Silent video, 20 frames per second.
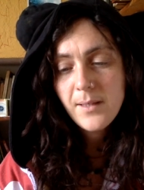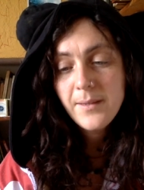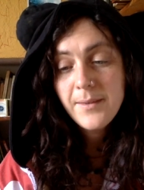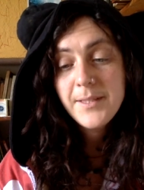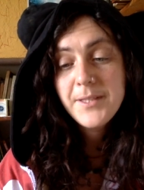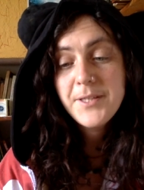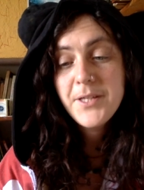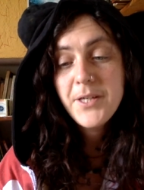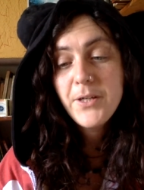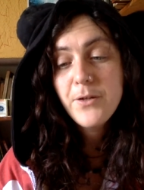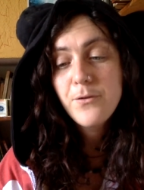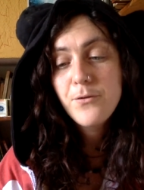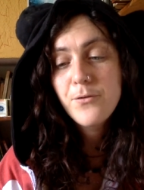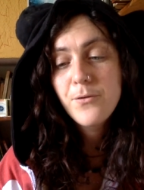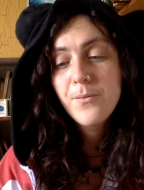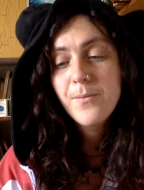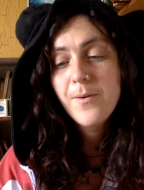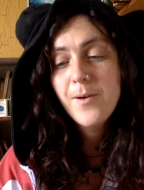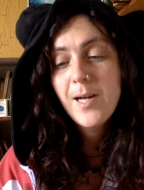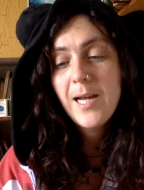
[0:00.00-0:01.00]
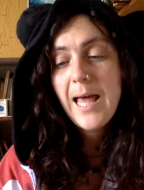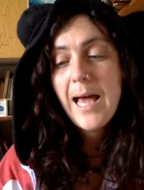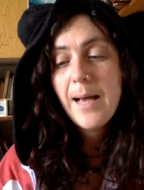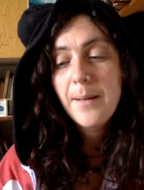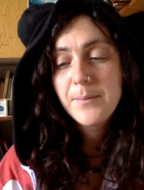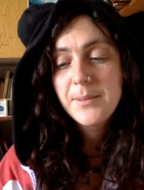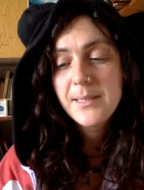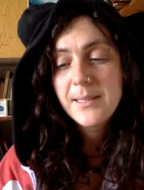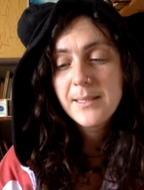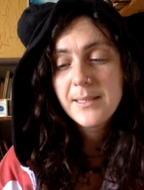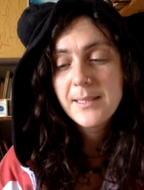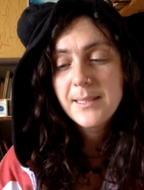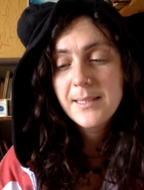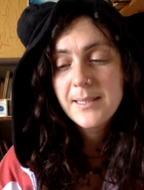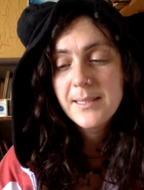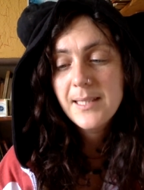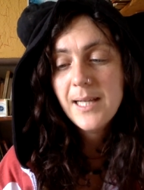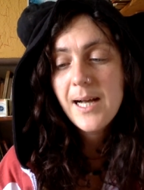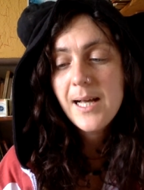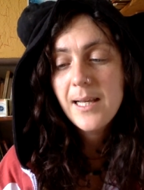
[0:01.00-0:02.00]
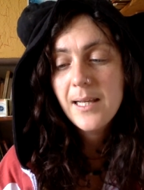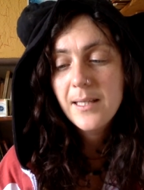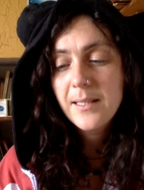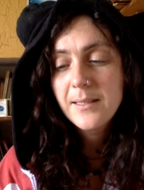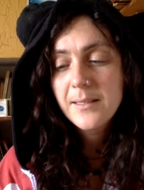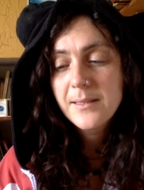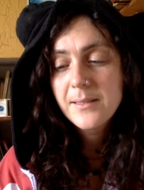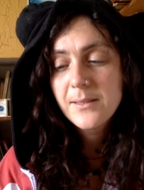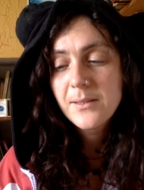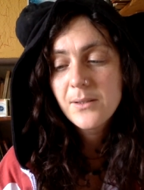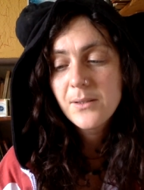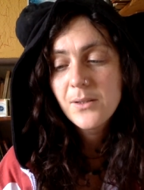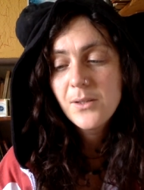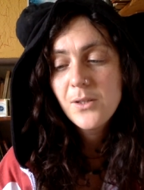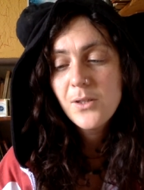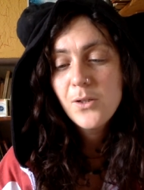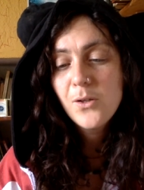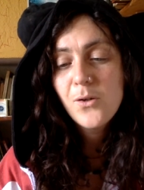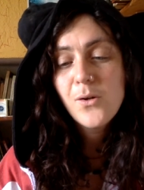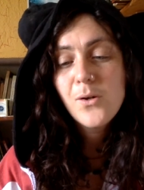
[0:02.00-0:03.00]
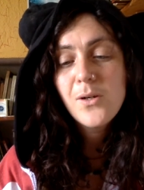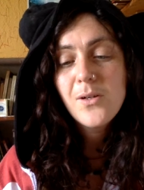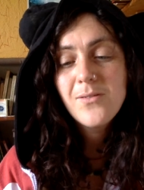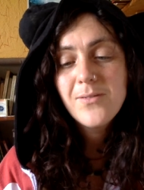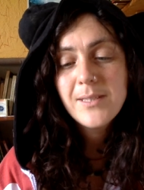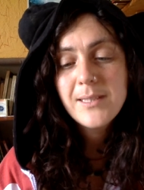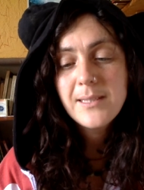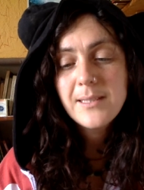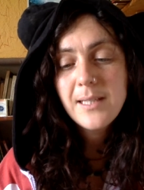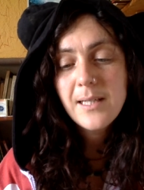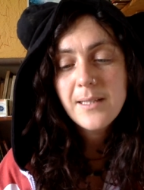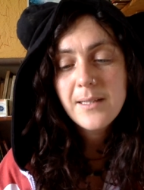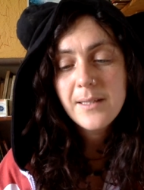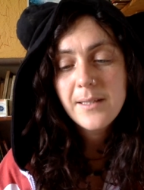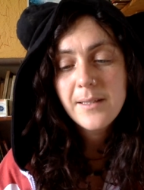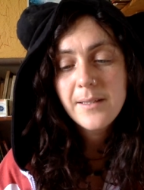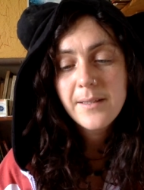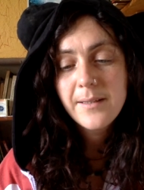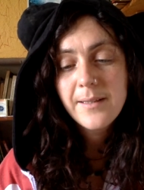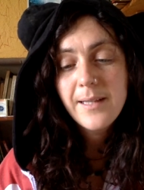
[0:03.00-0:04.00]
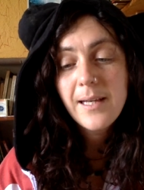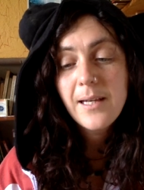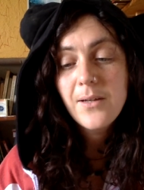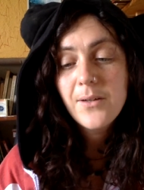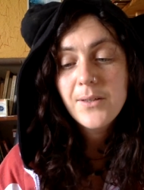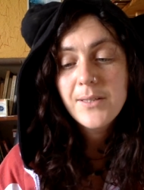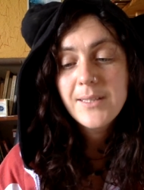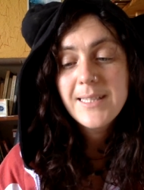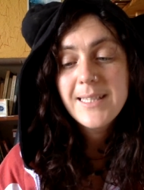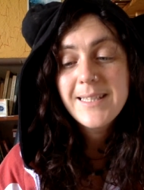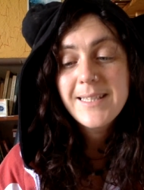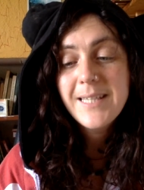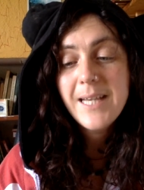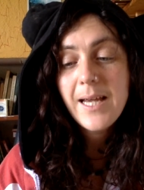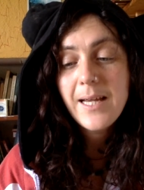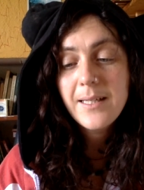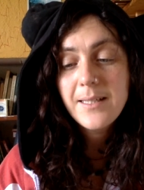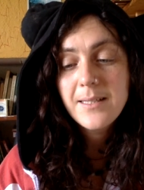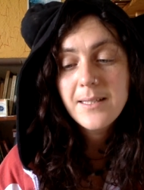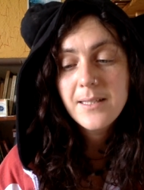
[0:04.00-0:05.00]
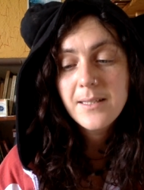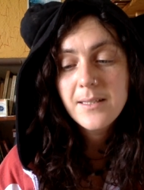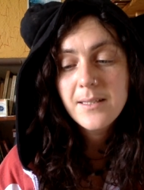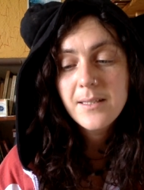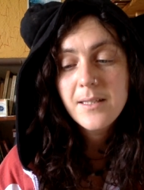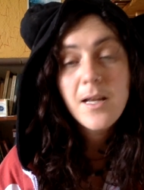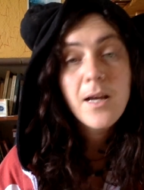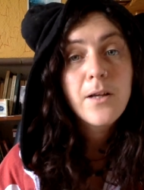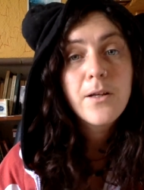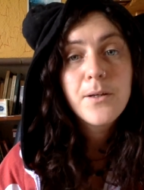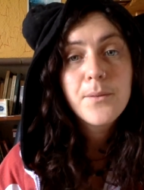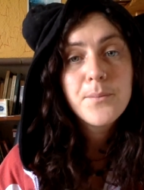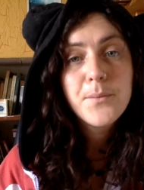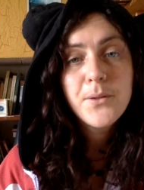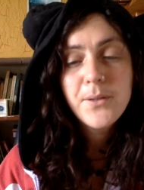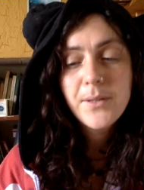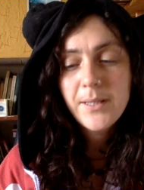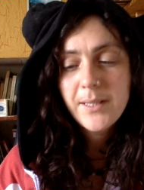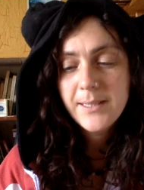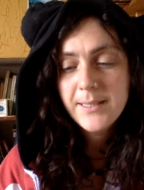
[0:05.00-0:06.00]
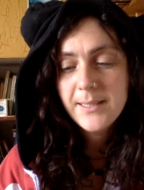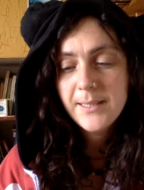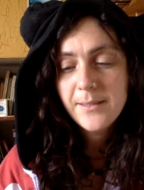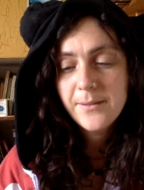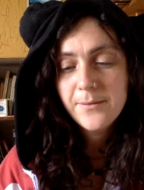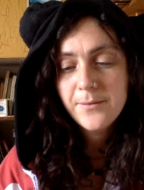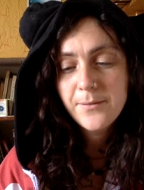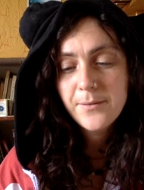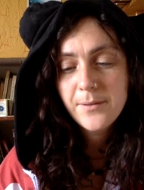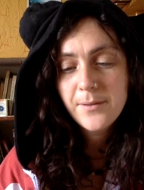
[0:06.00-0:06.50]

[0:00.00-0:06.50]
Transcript: The children relapsed into silence. All of a sudden, they looked dejected and uncommunicative.